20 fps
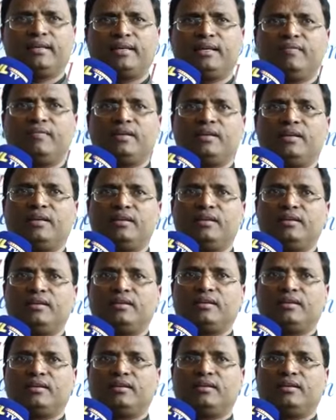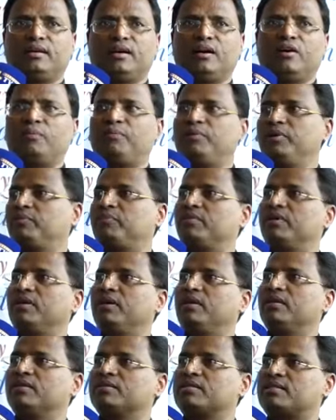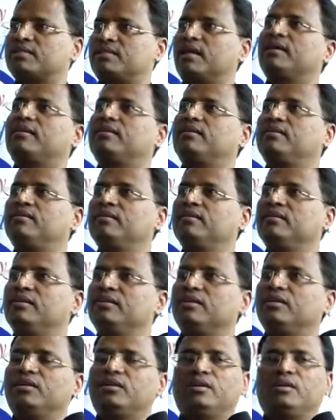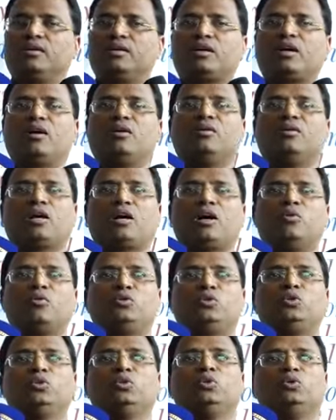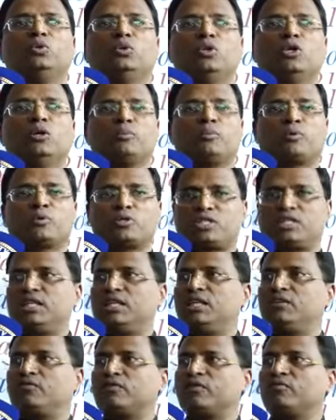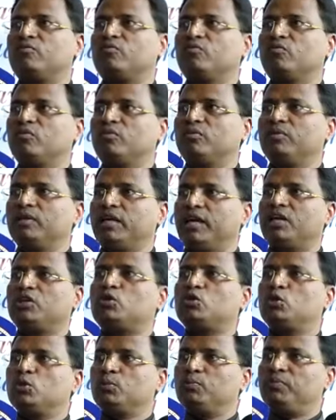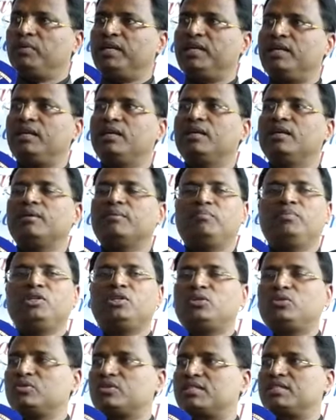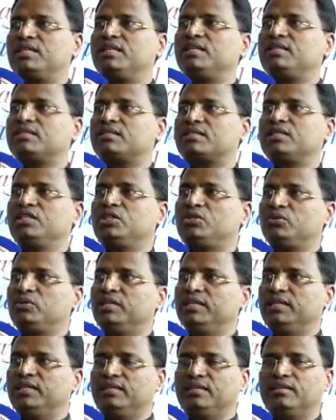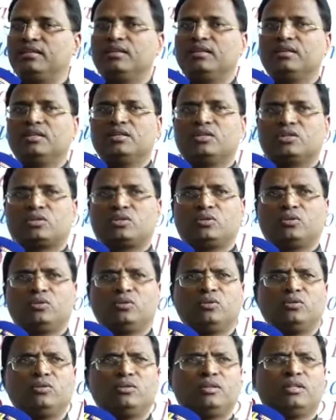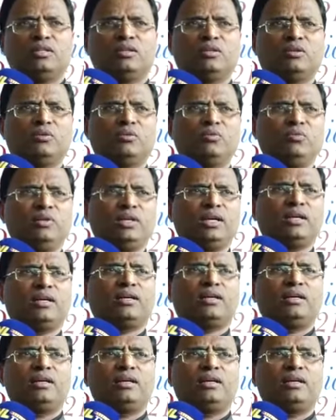level, our people are stuck. How to proceed from A to B, B to C, C to D. So we are